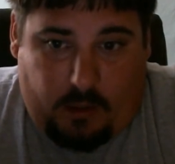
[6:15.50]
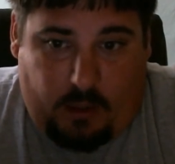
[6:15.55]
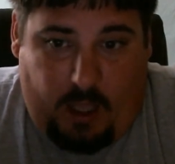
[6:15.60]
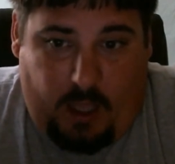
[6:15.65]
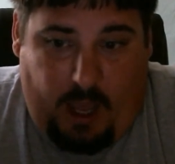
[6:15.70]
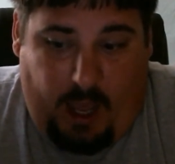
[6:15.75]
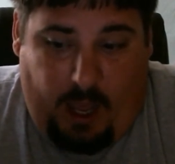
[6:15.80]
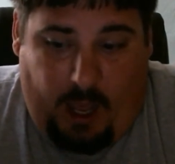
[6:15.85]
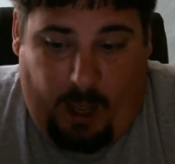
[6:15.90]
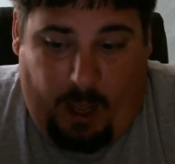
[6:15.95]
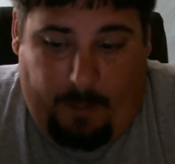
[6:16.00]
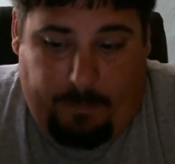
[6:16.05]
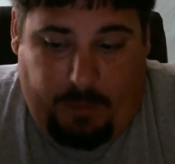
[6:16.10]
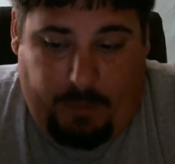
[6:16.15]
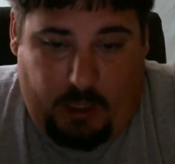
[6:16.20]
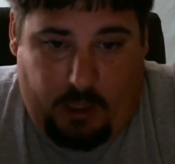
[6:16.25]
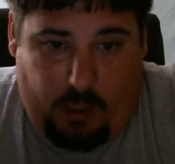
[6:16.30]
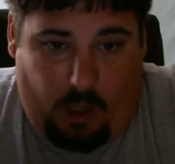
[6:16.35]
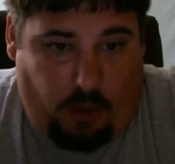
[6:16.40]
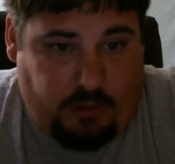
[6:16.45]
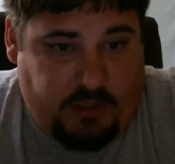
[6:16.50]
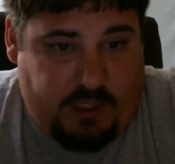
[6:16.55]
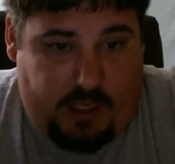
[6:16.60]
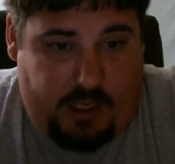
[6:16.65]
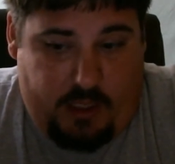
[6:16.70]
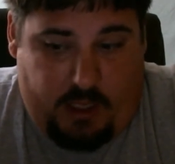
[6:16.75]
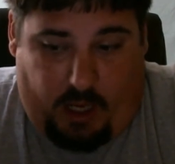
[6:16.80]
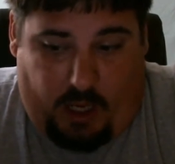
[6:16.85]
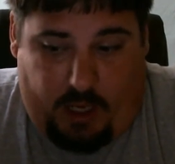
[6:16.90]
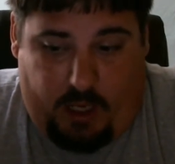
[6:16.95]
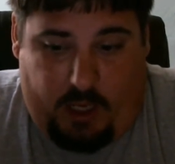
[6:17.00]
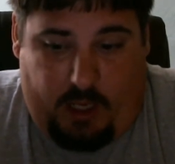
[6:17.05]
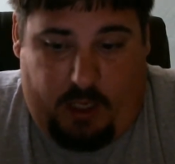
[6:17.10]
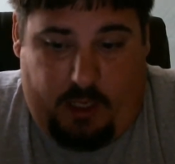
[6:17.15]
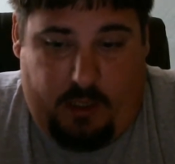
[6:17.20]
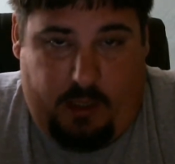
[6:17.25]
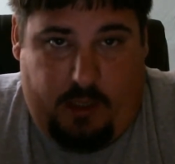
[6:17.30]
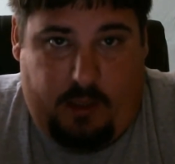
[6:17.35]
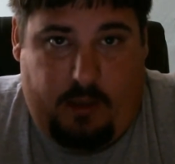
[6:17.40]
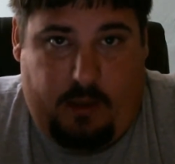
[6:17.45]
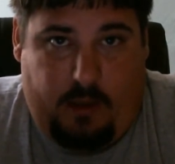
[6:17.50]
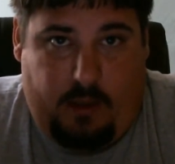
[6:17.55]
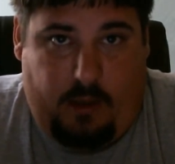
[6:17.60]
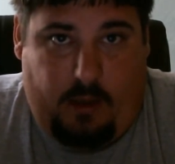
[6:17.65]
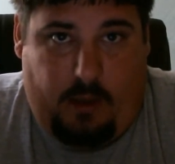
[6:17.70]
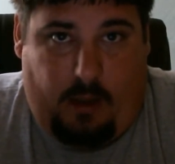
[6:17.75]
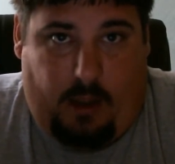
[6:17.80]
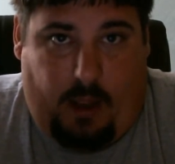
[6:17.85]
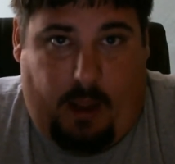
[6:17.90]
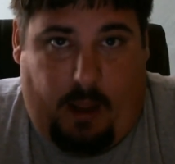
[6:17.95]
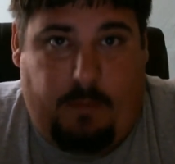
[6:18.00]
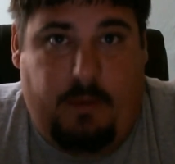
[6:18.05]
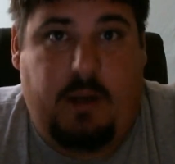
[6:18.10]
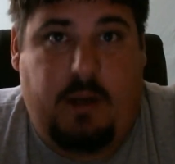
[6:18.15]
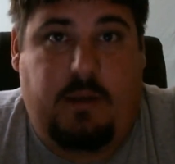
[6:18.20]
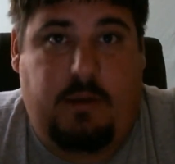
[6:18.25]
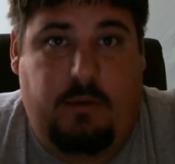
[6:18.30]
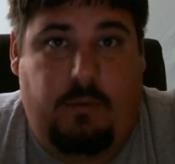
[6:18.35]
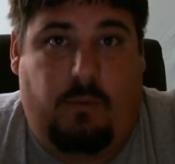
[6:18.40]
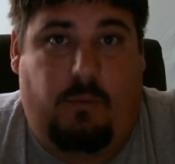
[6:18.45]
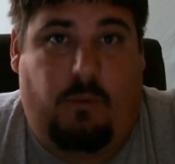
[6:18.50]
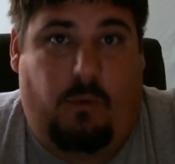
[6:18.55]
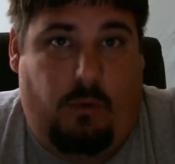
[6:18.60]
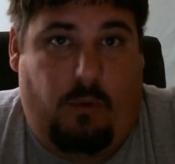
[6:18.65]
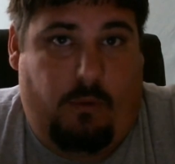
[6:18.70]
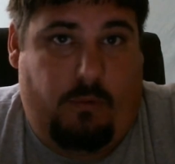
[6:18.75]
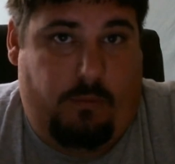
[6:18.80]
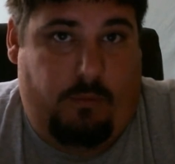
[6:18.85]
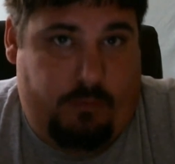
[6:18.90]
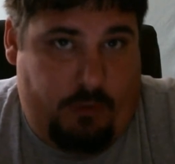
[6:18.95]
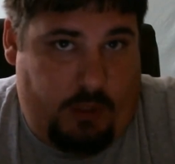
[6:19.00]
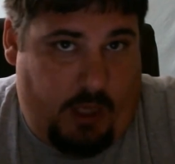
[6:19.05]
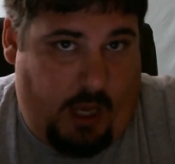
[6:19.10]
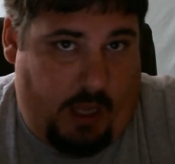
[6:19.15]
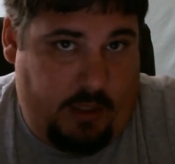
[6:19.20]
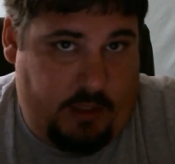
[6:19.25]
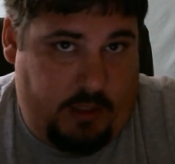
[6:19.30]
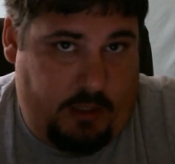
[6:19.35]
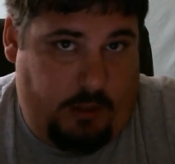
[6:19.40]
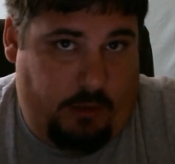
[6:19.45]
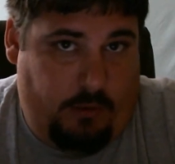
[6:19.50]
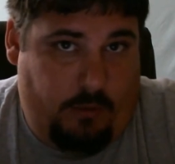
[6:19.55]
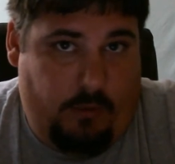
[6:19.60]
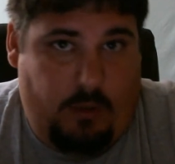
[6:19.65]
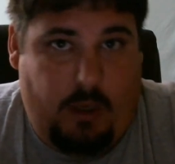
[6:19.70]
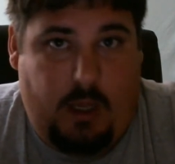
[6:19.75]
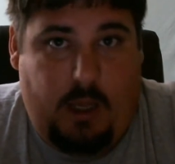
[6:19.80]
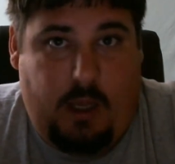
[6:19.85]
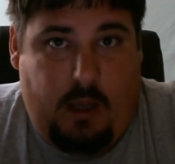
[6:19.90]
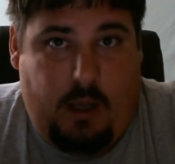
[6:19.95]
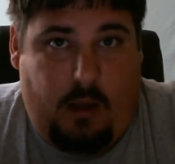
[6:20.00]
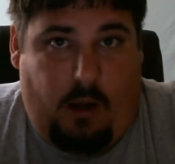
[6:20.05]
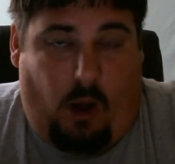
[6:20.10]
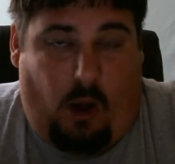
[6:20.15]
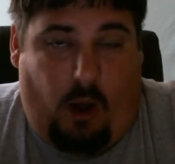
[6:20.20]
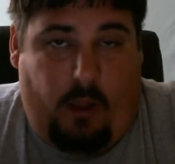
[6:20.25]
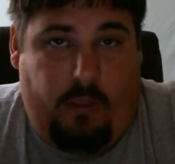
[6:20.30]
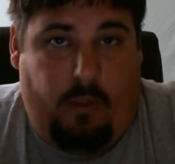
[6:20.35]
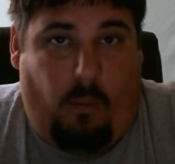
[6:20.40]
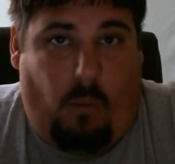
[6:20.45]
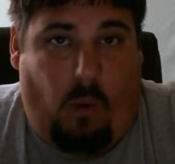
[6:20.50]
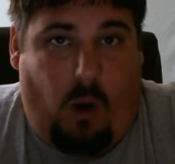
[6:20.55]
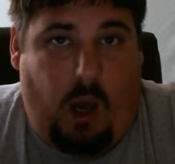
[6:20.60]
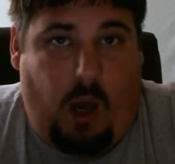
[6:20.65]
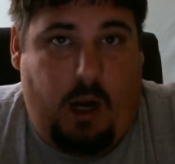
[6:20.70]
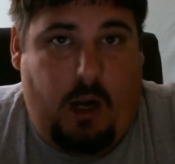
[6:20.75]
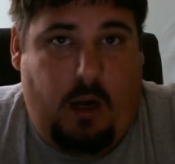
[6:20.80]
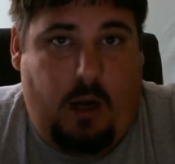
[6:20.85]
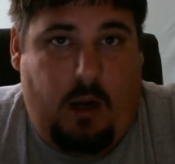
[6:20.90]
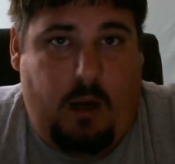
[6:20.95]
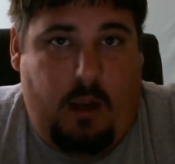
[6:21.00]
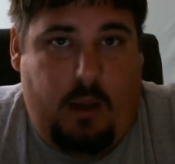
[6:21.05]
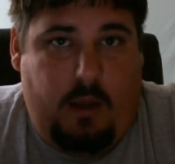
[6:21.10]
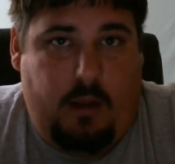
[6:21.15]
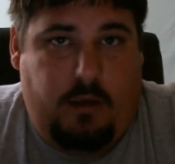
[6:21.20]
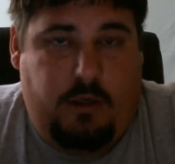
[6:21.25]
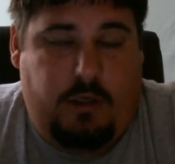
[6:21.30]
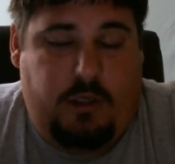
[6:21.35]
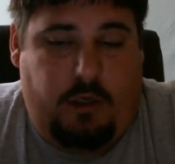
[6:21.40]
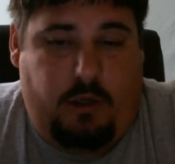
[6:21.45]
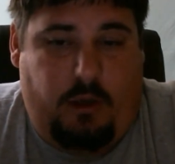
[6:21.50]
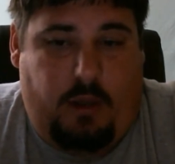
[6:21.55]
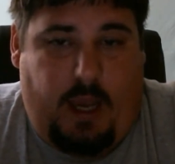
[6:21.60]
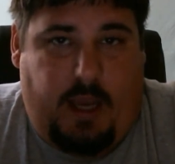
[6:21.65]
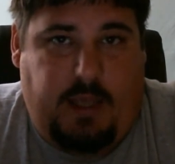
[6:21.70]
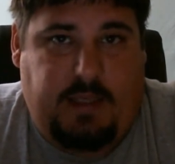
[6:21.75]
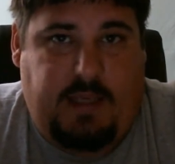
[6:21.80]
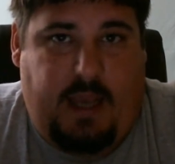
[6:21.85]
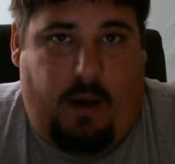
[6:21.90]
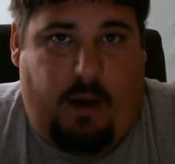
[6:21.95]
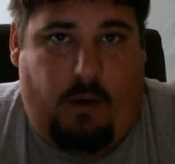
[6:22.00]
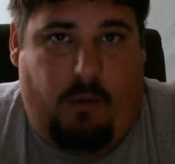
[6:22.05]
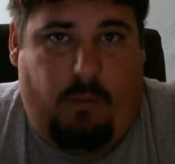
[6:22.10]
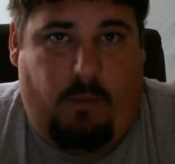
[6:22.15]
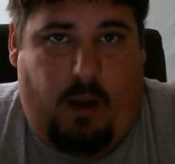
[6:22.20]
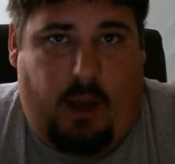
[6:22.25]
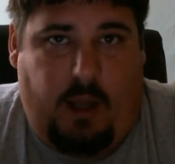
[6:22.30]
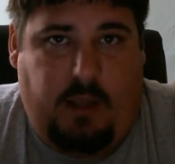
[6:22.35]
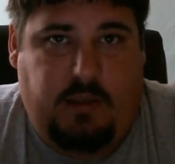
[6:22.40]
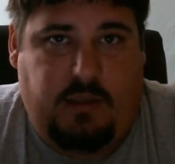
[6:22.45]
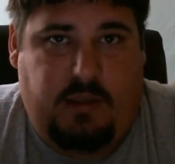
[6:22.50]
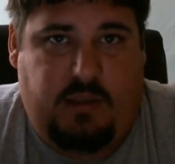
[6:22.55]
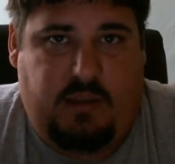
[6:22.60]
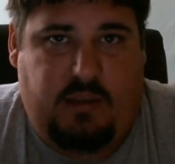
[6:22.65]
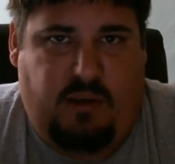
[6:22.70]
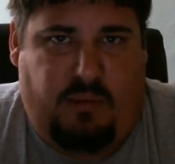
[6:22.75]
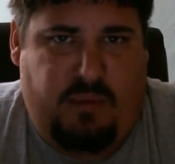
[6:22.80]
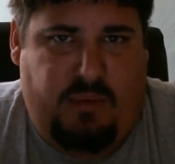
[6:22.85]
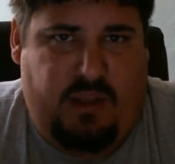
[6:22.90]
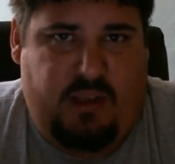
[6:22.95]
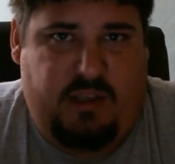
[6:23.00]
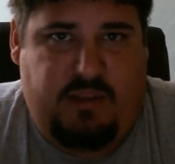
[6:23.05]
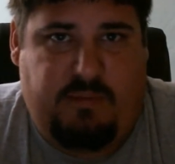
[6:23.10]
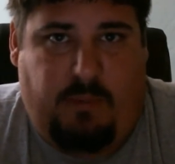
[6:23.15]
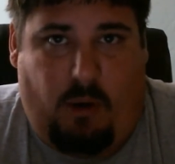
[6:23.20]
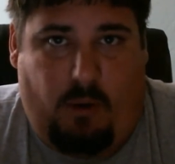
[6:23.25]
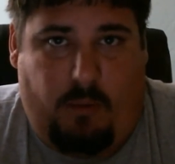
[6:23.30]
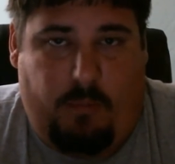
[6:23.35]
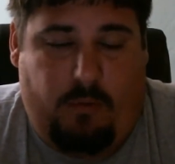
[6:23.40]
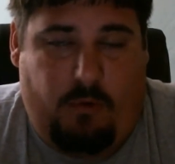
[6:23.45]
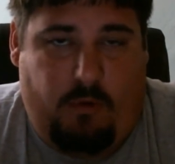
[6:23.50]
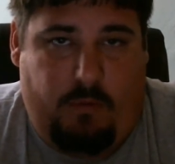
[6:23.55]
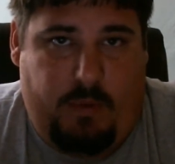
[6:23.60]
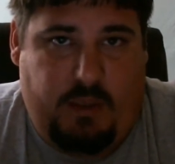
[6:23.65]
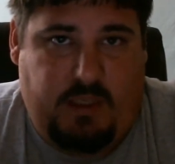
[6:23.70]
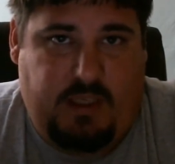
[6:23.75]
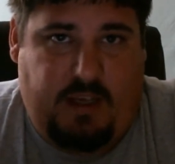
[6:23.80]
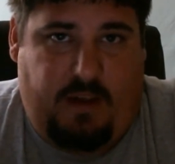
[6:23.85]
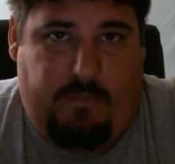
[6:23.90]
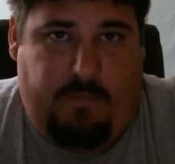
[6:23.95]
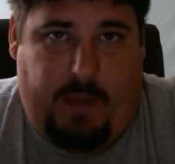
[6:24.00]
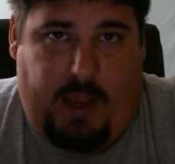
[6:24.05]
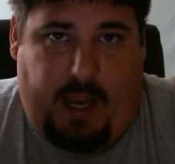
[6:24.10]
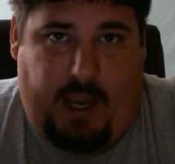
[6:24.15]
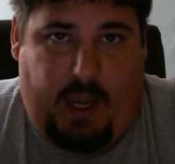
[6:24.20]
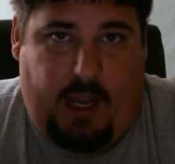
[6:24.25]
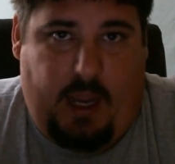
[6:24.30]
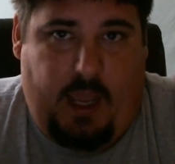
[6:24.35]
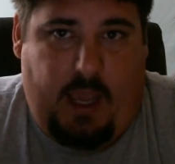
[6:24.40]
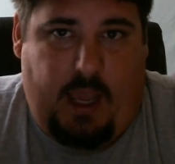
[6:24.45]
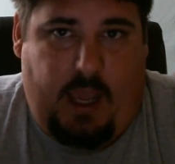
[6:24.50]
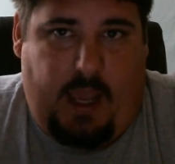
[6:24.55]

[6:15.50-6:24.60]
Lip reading: all said and done, we'll cut to on the water to show you guys how it runs, some of the small improvements I've made,